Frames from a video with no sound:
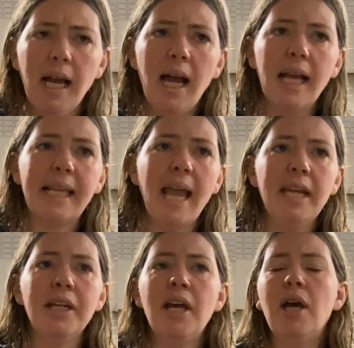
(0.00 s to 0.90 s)

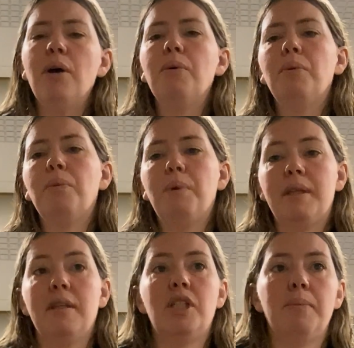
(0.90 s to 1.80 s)
Again,
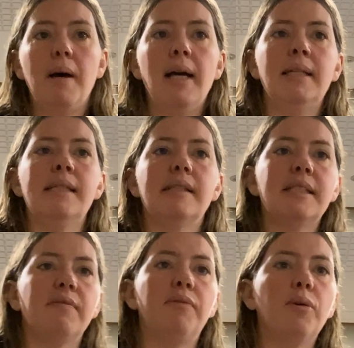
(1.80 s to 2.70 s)
with Chamaz, there
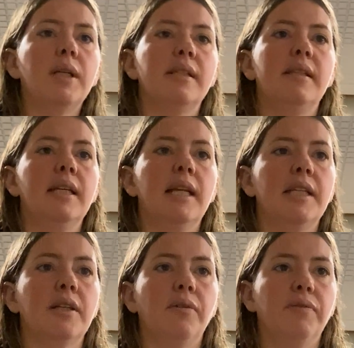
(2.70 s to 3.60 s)
is a focused
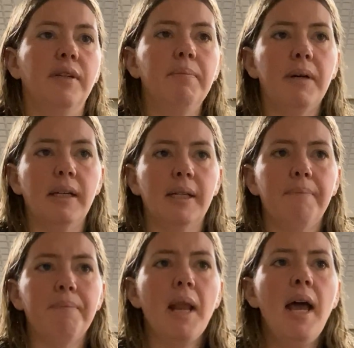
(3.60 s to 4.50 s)
theoretical framework,
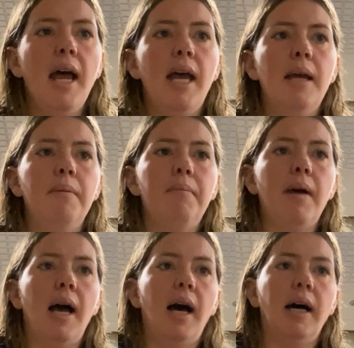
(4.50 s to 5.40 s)
and
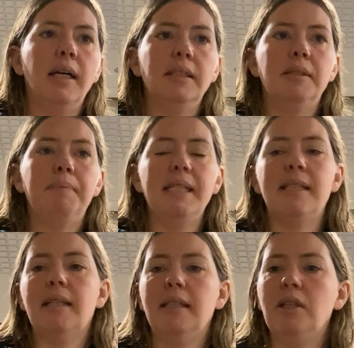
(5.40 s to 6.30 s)

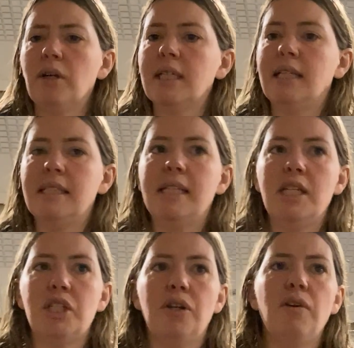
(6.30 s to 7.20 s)
basically the
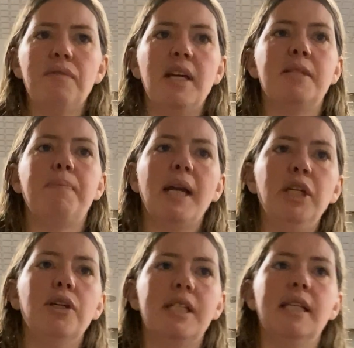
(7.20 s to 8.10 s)
organisation of this, by
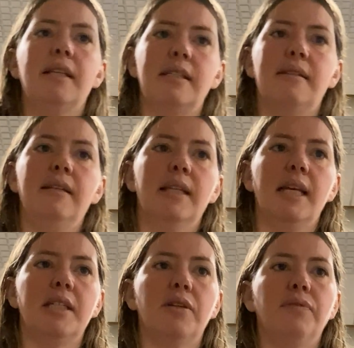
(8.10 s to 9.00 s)
using this
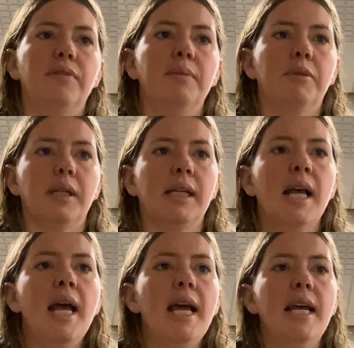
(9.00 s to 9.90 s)
theoretical framework,
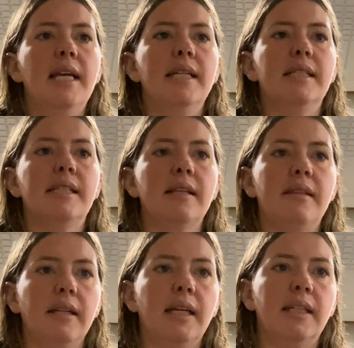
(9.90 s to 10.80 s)
is
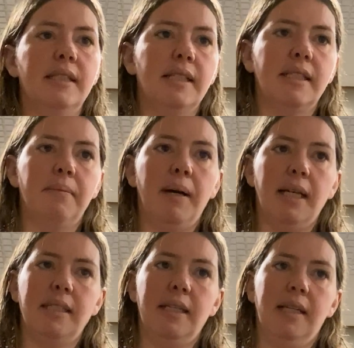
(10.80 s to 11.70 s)
thorough and
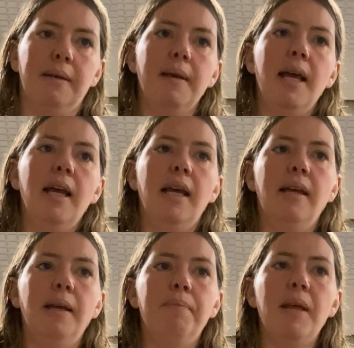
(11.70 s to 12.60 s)
systematic.
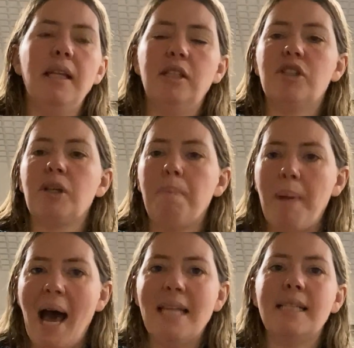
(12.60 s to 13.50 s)
There's
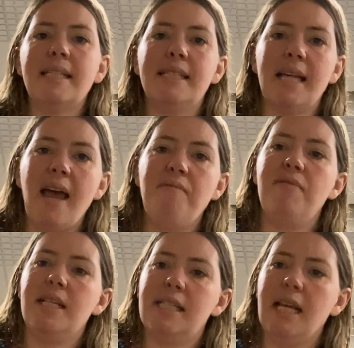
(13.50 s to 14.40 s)
comparisons at
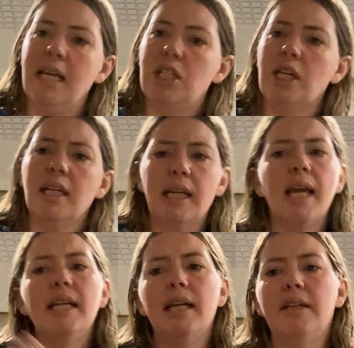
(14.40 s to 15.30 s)
every stage, and
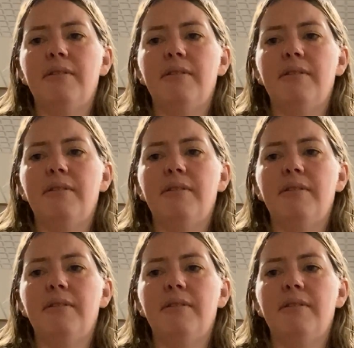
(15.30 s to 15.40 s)
again I